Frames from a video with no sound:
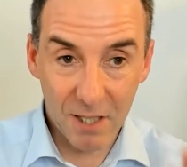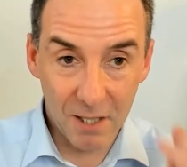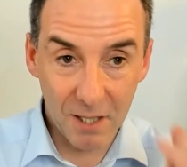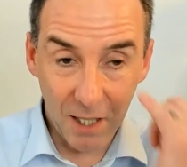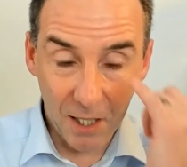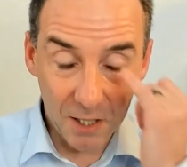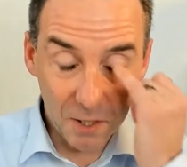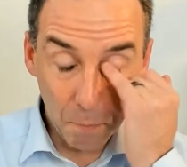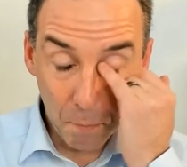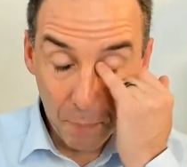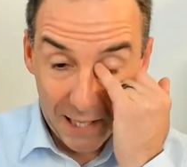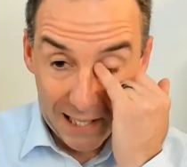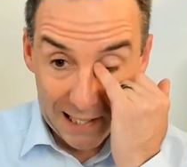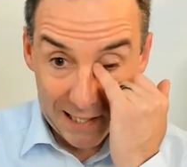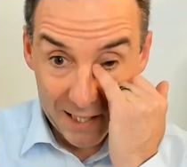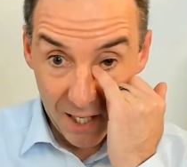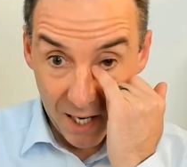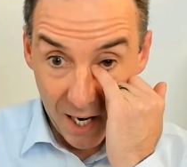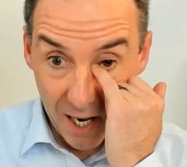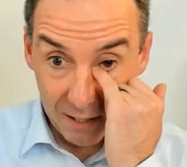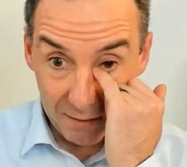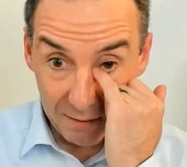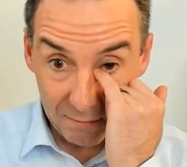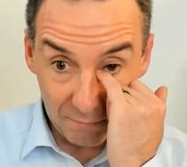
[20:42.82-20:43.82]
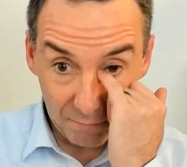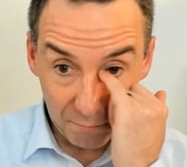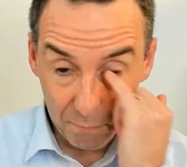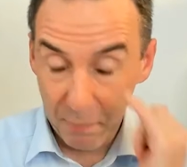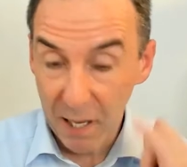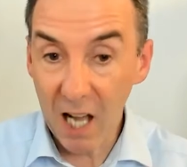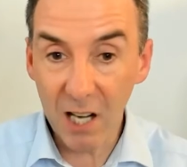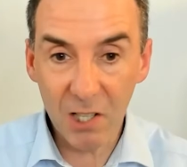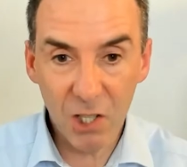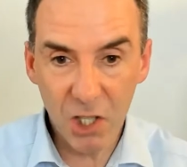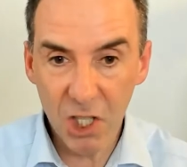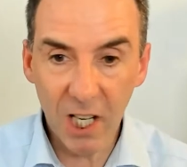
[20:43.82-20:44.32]
built on
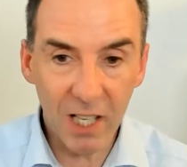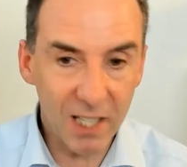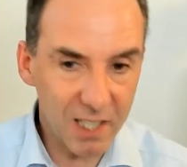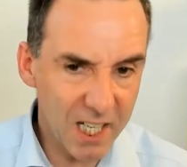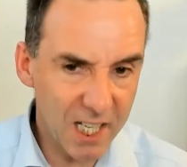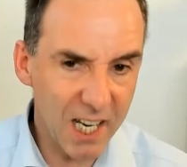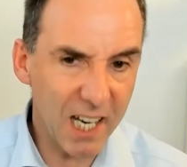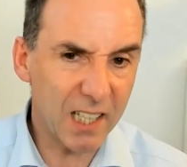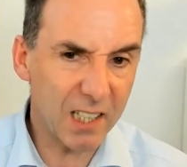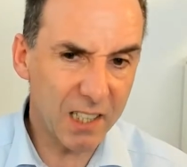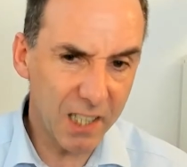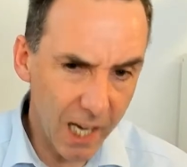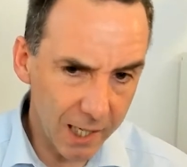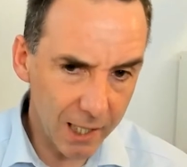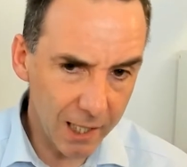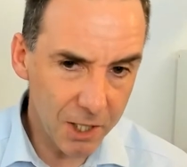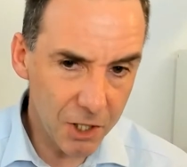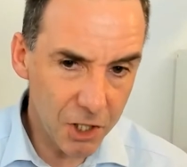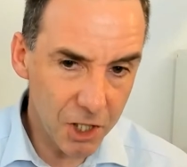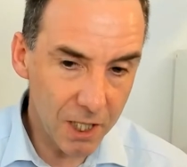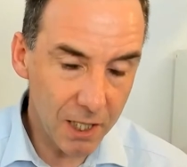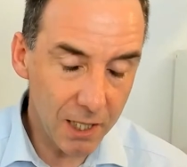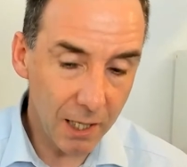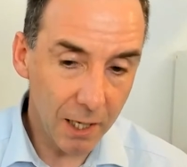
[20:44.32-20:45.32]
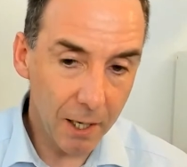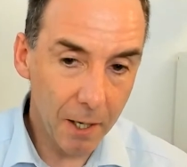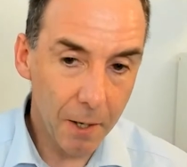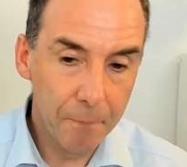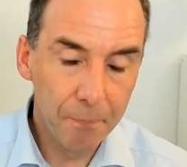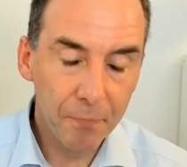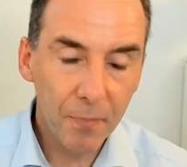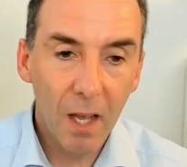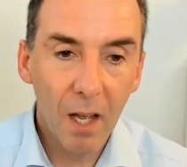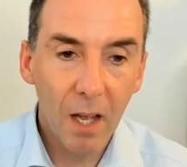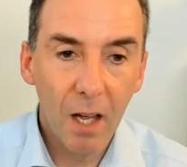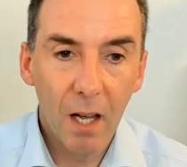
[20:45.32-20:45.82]
blockchain technology.
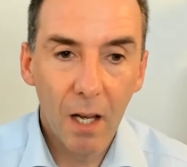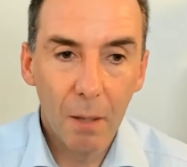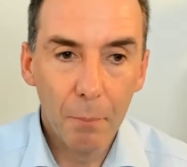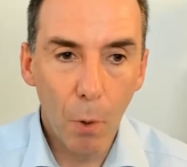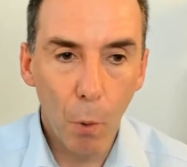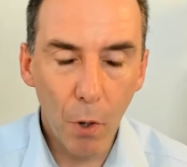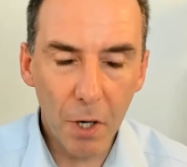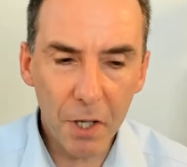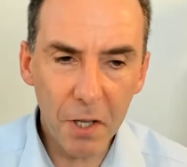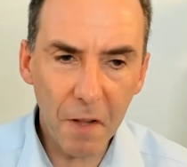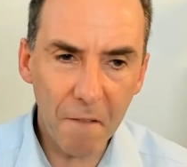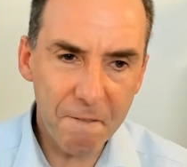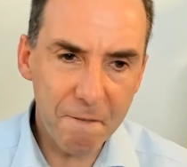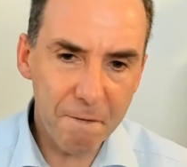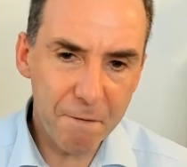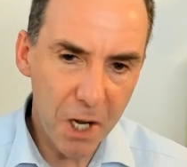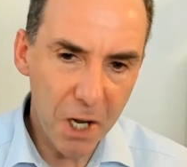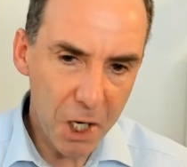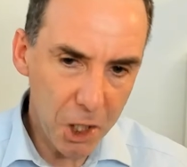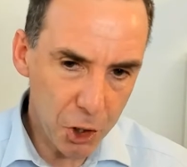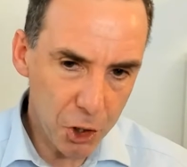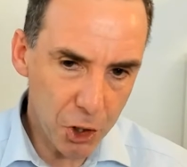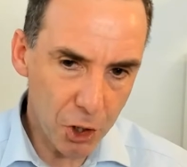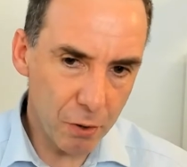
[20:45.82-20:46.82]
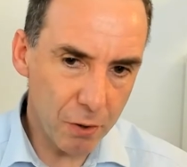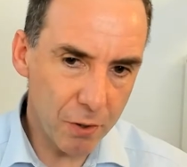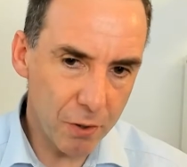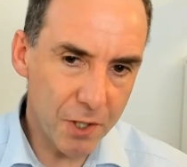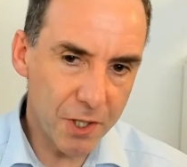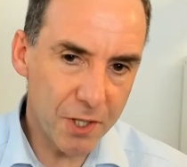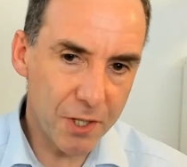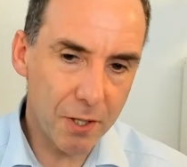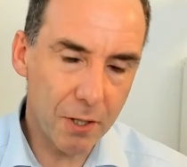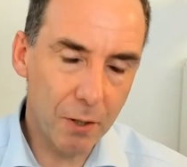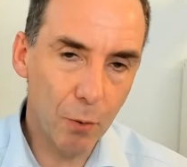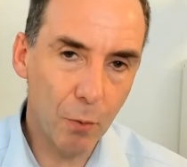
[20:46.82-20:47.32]
But one of the
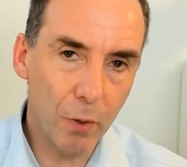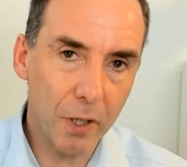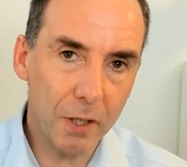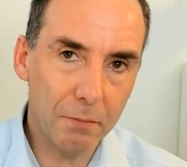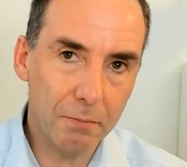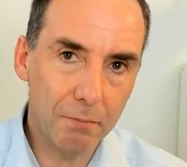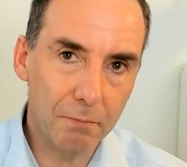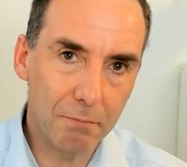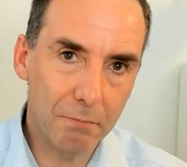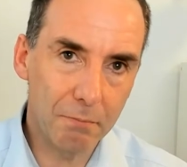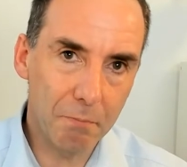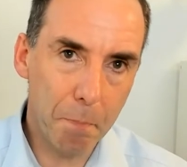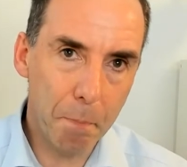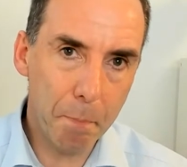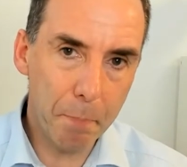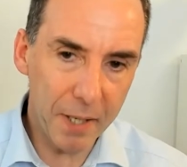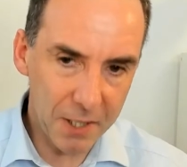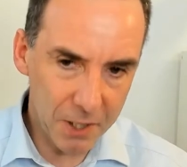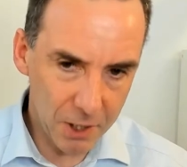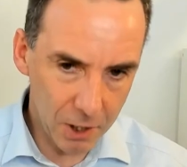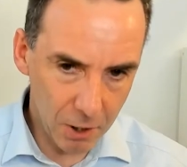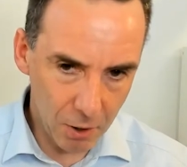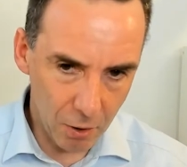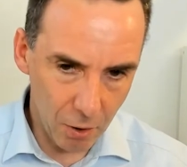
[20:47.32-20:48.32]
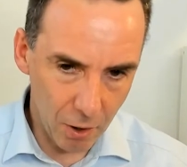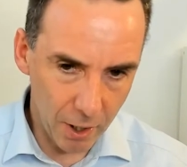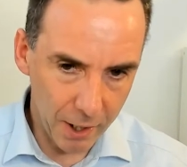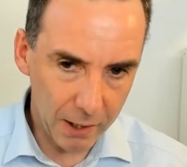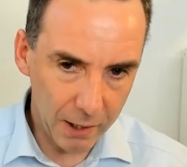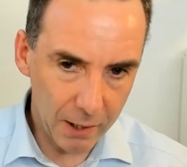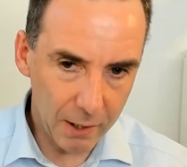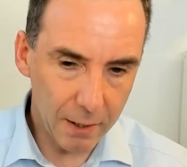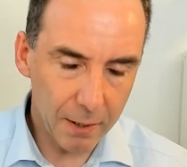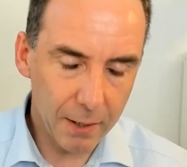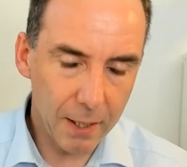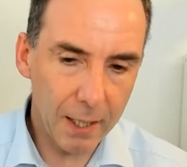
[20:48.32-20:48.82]
features with
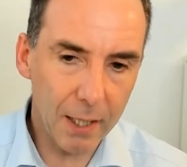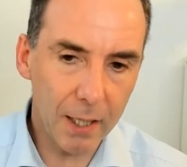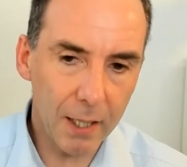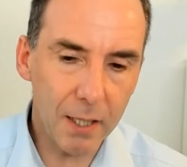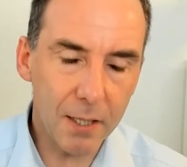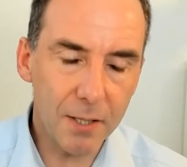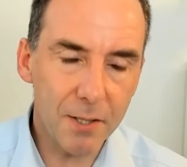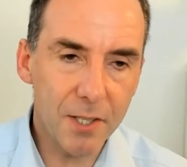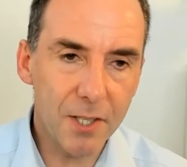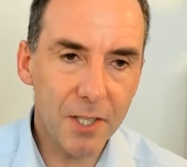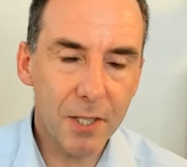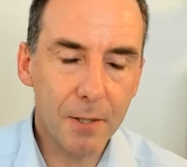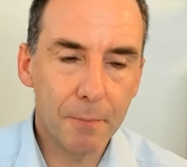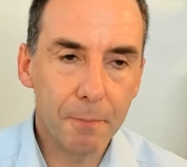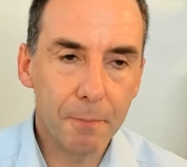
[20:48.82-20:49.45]
Bitcoin is,